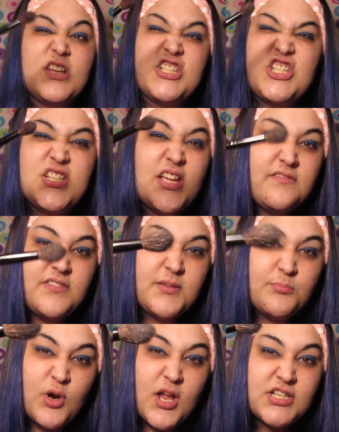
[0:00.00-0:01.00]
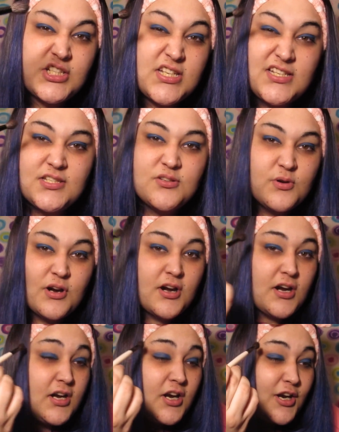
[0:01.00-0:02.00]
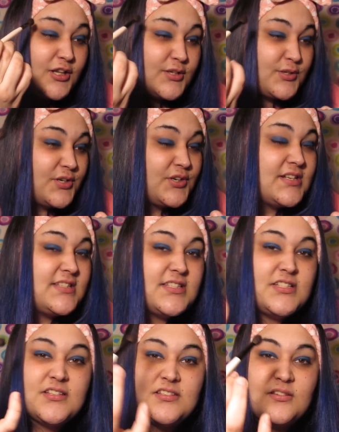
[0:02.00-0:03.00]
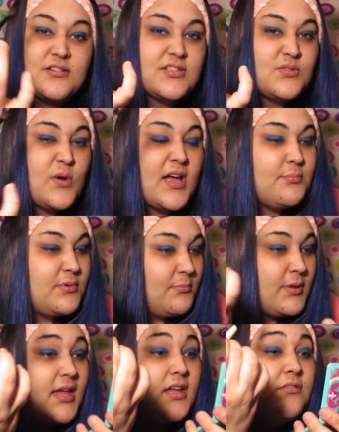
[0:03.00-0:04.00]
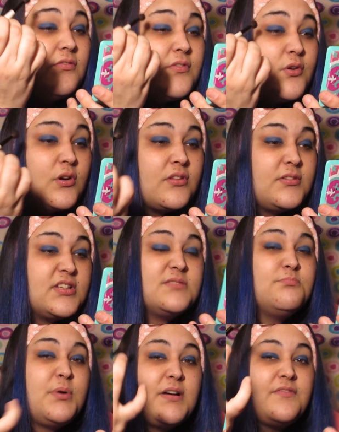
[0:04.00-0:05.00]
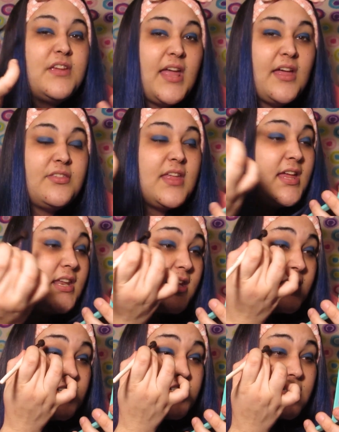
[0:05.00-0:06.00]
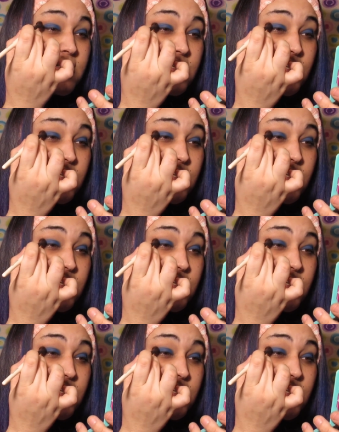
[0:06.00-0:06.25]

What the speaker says: shove the brush into our little crease and just start swiping back and forth, just buffing out that edge.